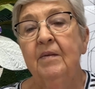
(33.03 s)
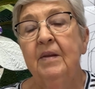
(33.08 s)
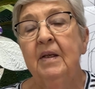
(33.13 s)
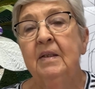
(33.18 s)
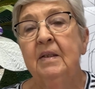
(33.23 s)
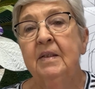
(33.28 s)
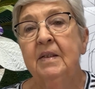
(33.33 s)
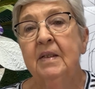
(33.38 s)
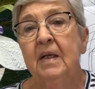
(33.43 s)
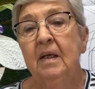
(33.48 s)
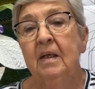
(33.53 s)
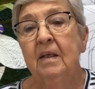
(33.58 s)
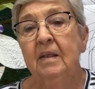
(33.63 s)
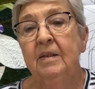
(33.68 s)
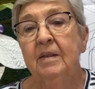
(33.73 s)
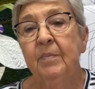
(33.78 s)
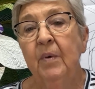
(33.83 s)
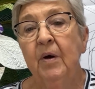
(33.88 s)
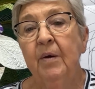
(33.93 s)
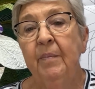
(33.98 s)
These
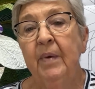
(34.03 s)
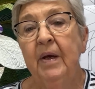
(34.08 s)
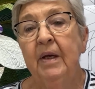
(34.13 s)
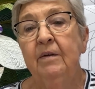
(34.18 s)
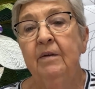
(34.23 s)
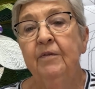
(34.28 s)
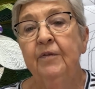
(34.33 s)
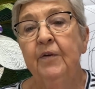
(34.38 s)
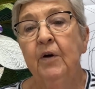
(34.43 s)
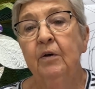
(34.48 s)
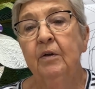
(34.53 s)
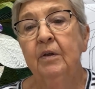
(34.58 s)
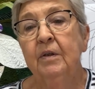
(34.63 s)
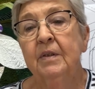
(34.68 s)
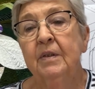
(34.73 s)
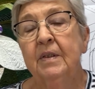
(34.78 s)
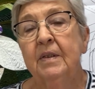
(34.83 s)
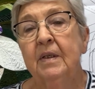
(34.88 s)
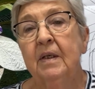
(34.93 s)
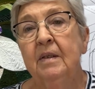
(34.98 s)
days, my main
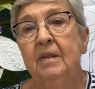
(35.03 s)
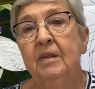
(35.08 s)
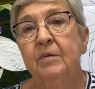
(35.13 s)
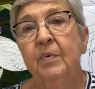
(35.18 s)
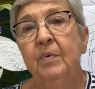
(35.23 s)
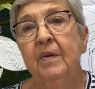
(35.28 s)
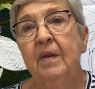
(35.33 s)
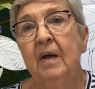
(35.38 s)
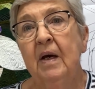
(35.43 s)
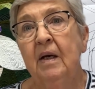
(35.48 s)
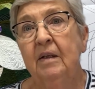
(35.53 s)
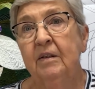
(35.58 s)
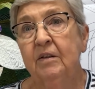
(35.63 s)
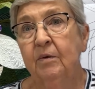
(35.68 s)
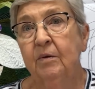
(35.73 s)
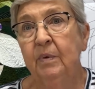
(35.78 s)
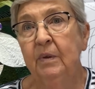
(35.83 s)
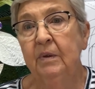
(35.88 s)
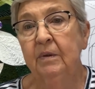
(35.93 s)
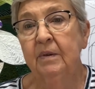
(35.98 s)
focus is with art
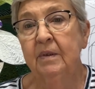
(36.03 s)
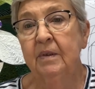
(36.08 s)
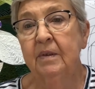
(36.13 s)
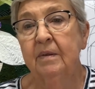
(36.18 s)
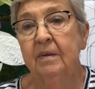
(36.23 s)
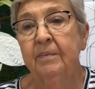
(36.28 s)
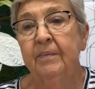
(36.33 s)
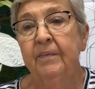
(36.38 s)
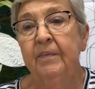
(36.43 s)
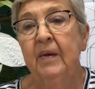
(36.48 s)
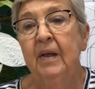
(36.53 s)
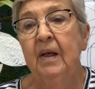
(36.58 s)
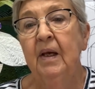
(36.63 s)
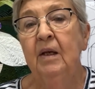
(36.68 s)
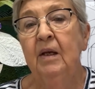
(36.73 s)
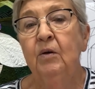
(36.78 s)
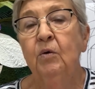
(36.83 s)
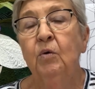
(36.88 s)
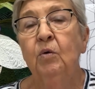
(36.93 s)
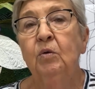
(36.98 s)
quilts
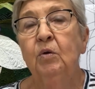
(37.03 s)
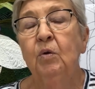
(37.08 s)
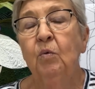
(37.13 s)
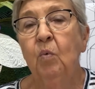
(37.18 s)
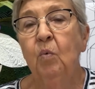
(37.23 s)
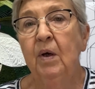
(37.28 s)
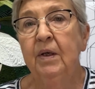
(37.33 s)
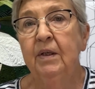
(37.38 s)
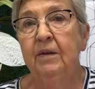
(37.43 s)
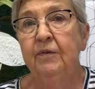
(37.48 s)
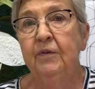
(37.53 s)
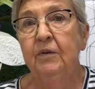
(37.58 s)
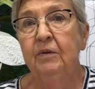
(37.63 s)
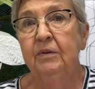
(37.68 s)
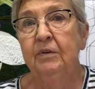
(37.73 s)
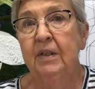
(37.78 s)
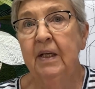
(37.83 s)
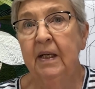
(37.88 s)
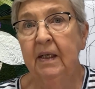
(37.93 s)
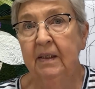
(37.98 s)
and all the
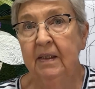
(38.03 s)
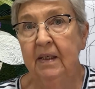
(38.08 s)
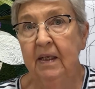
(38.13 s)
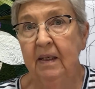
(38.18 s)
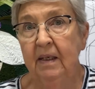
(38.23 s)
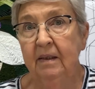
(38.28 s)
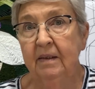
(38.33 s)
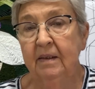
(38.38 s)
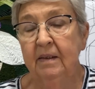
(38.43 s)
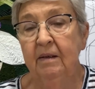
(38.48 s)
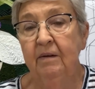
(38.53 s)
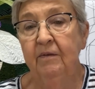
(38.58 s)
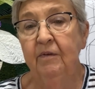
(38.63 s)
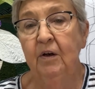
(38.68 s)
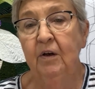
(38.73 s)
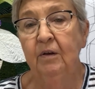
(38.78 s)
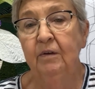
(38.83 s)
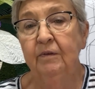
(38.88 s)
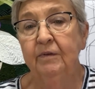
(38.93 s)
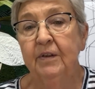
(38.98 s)
wonderful techniques
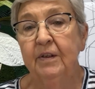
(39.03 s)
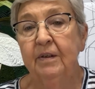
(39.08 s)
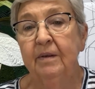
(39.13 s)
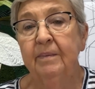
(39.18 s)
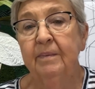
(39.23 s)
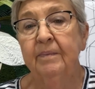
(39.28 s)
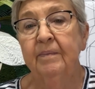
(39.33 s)
involved.